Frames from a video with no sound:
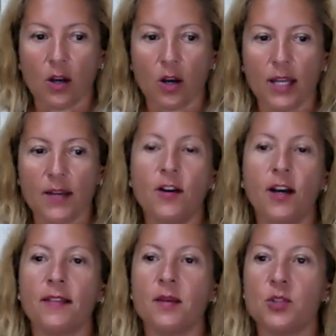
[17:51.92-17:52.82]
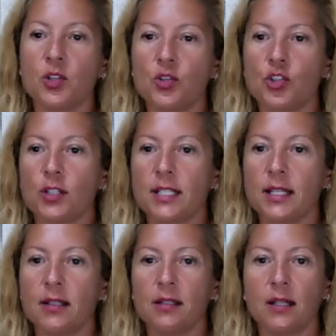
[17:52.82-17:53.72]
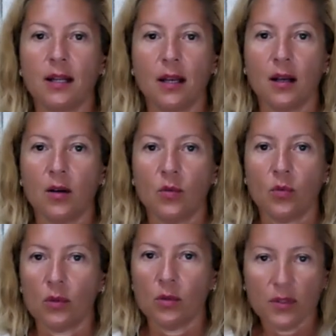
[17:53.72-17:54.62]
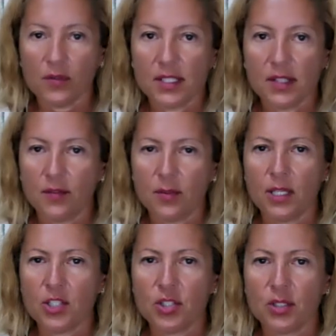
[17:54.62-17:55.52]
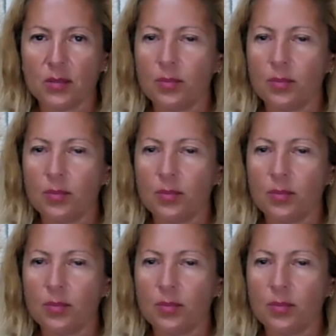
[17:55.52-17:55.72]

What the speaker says: I invite them to jot down all of this information,